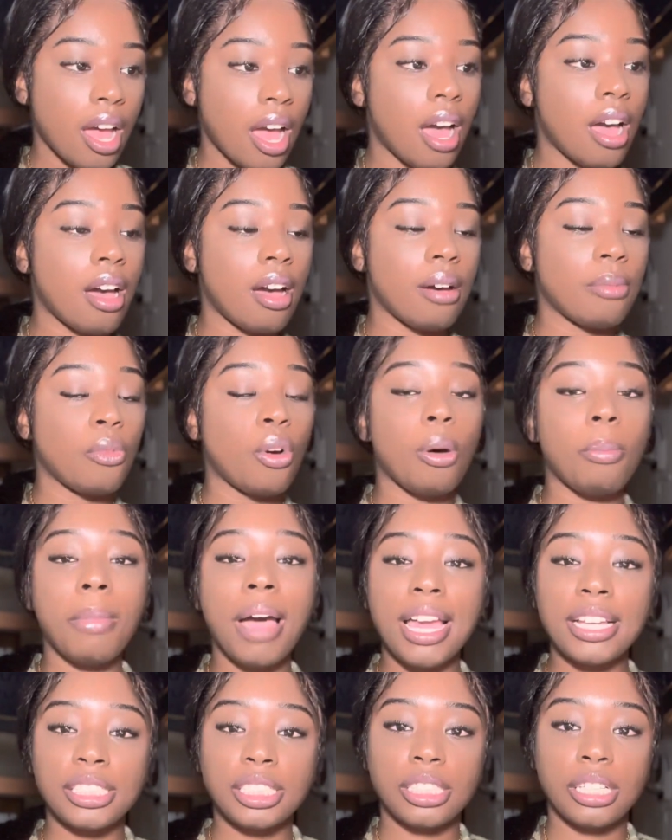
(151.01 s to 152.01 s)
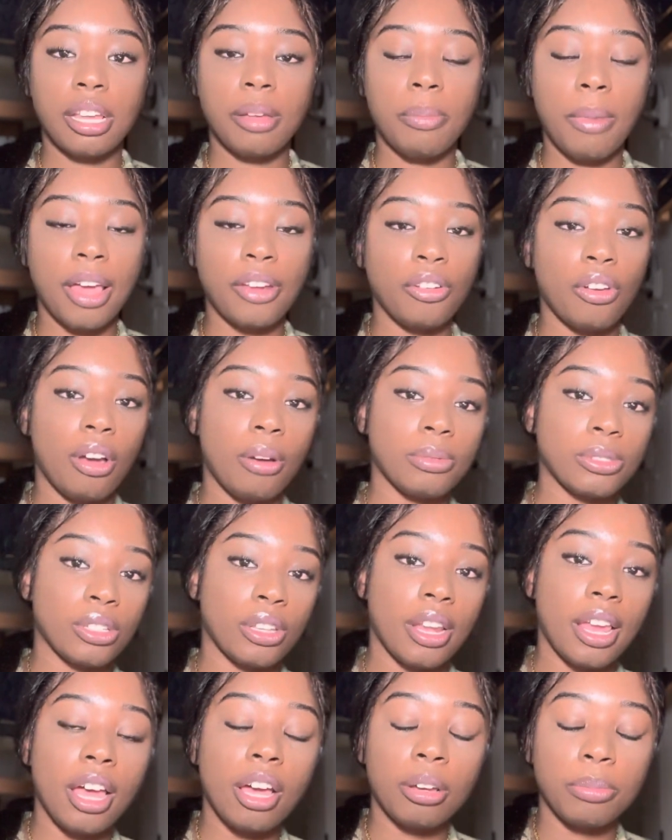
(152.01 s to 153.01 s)
On my ship, I know I was
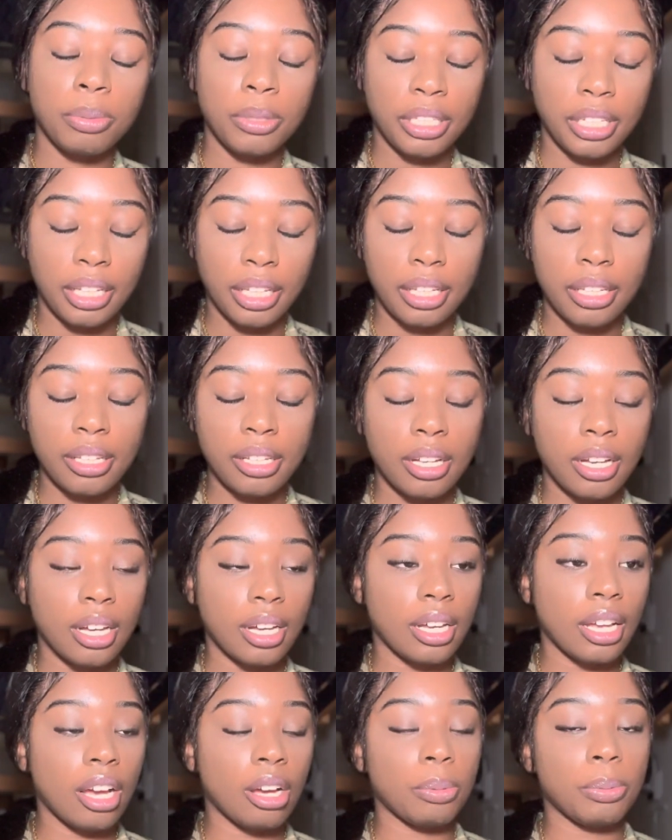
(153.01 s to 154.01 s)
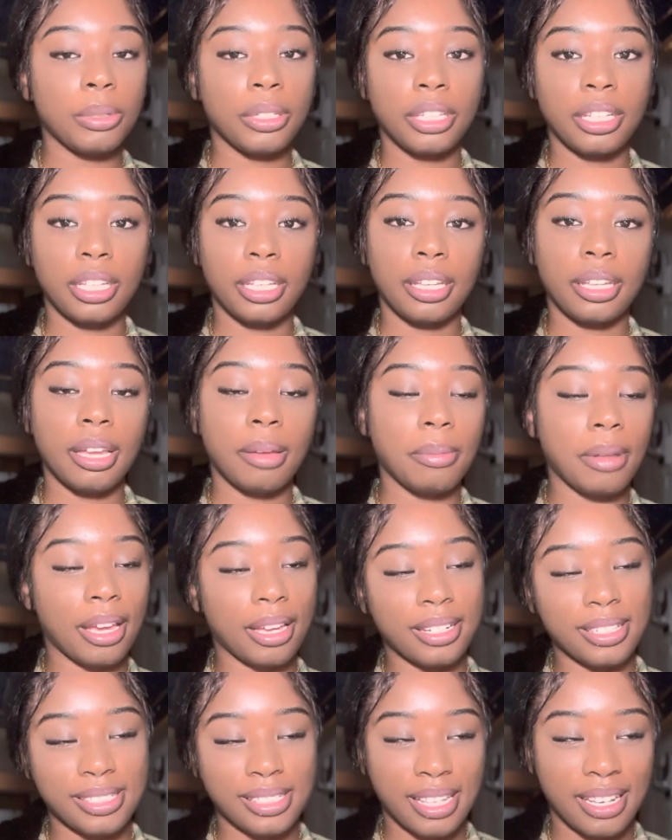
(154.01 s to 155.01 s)
on an LPD. LPD, I'm not
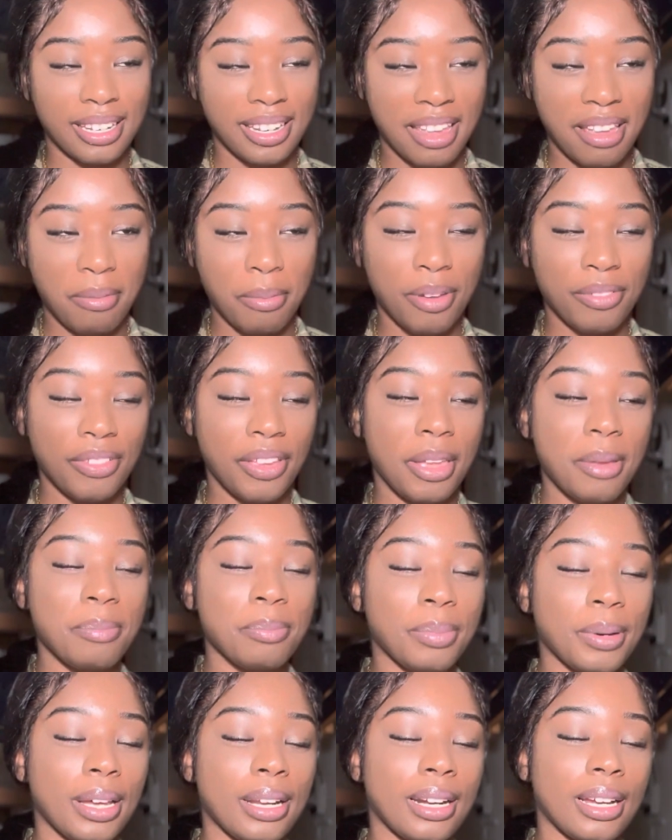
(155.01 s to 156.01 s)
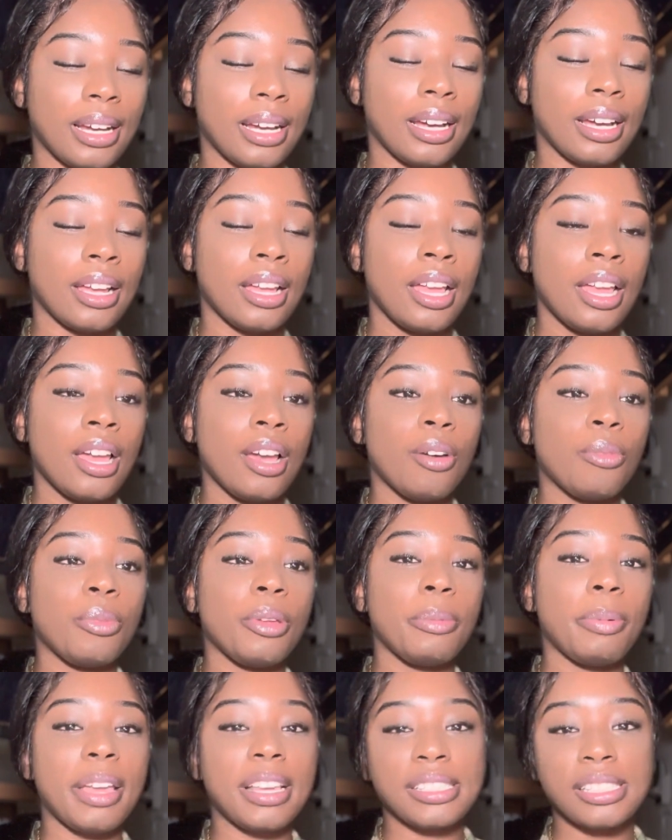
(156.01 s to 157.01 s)
going to say the name of it, but
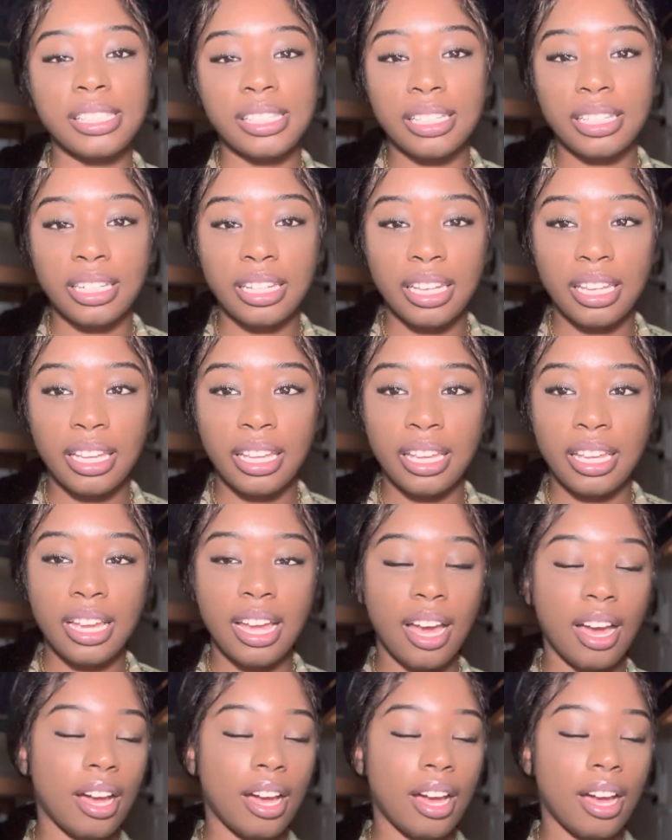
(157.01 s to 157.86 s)
we basically,